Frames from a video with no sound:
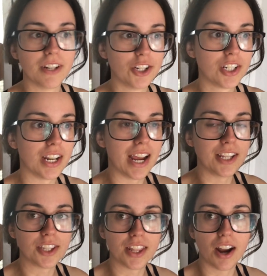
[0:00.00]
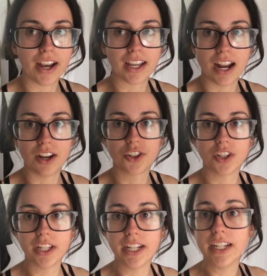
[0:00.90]
finished today so that I can
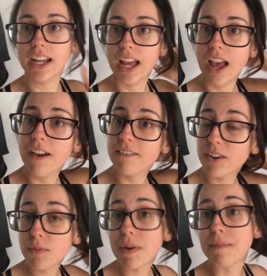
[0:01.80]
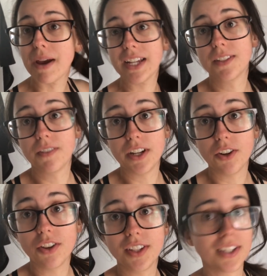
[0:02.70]
actually film my makes
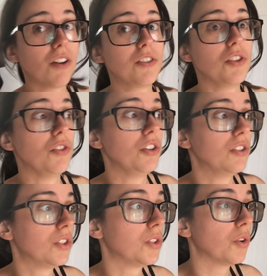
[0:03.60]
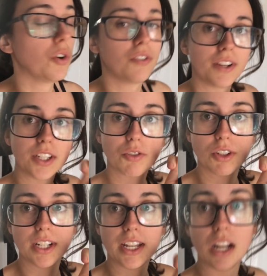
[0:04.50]
video this afternoon. So fingers
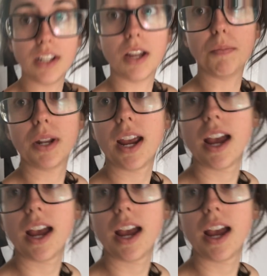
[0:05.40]
crossed I get it done. But